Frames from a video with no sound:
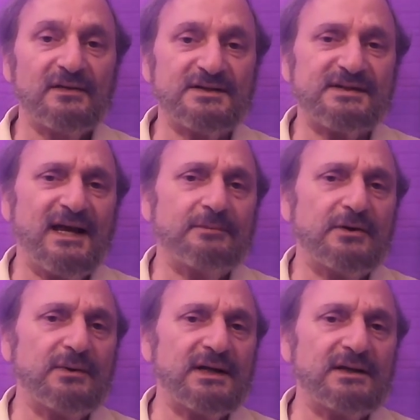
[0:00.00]
This can't
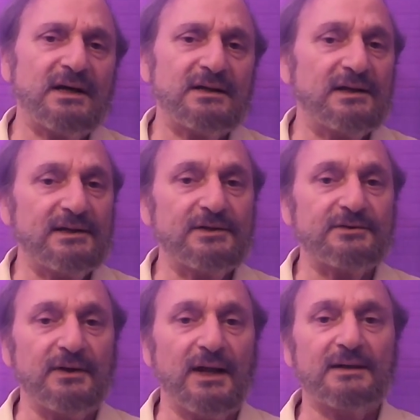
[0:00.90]
be really done on the
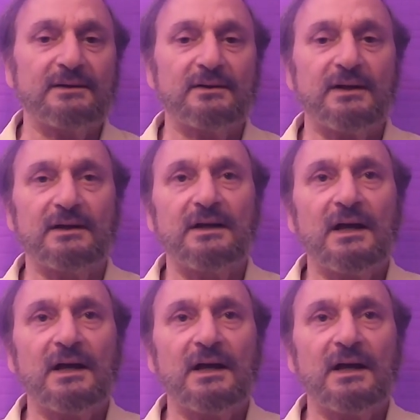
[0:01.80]
internet. Okay.